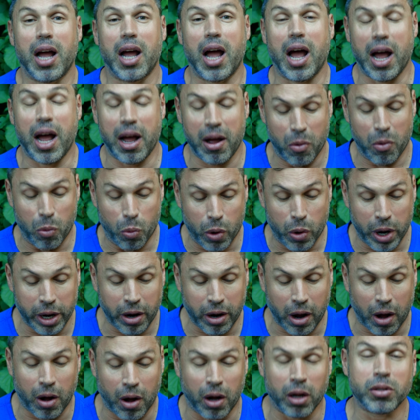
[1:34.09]

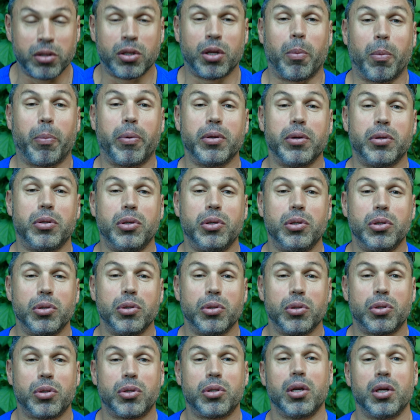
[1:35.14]
went on to
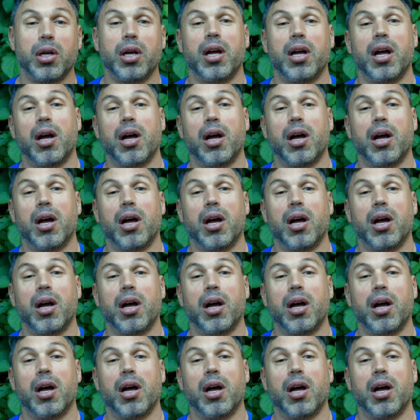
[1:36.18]
produce